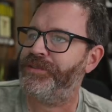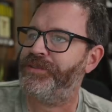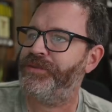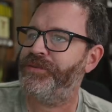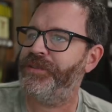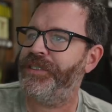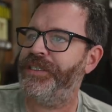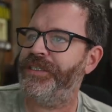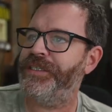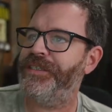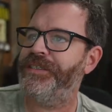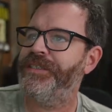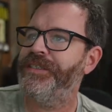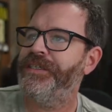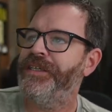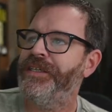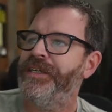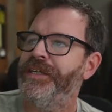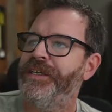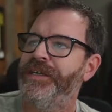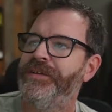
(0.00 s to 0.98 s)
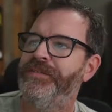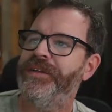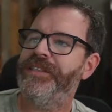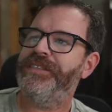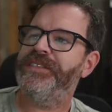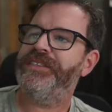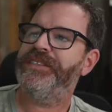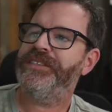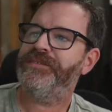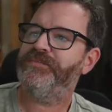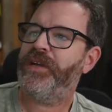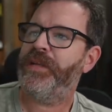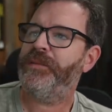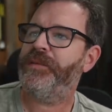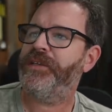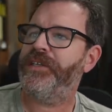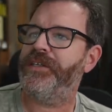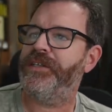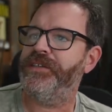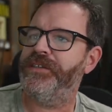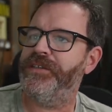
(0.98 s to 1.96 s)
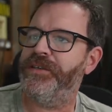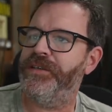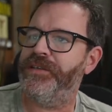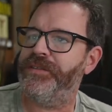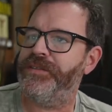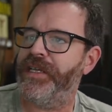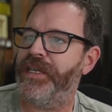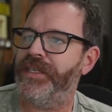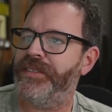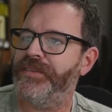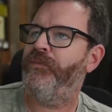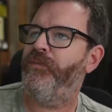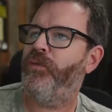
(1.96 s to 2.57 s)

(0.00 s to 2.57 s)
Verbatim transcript: tweeter, which is probably going to do okay.